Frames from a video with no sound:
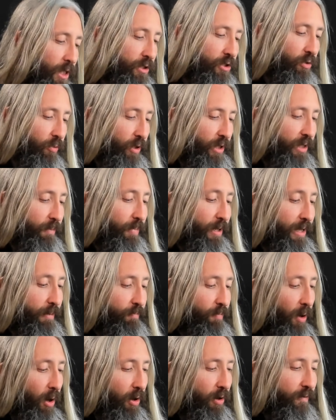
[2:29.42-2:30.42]
So we're gonna
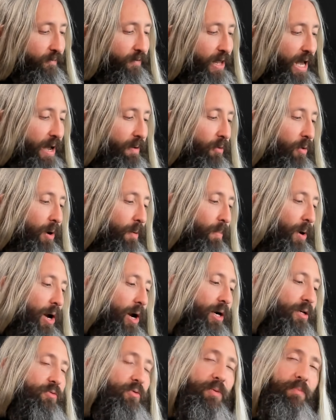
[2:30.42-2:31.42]
blend part of that
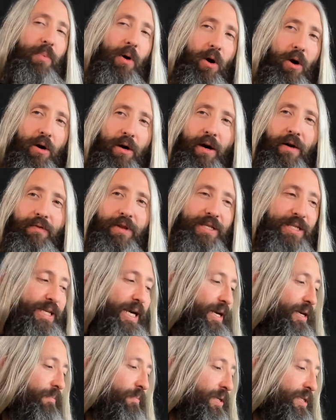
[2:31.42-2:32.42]
box with part of the
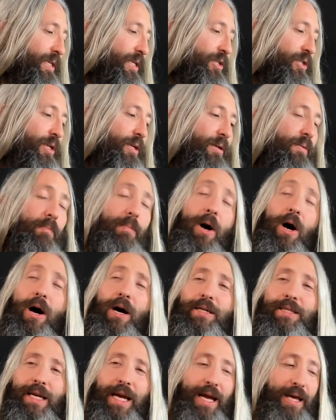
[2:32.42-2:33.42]
second position
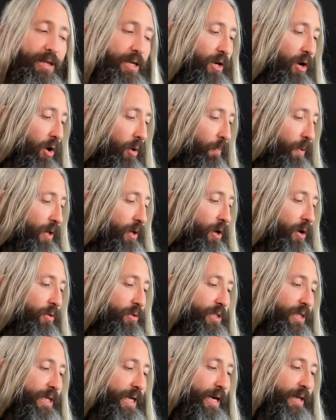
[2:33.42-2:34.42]
box and the open
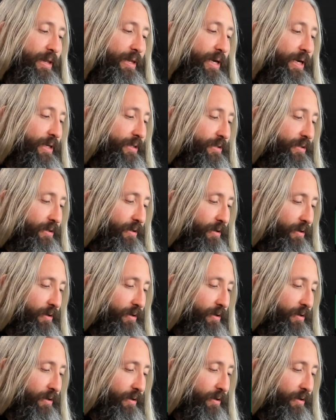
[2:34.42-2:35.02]
note to get this.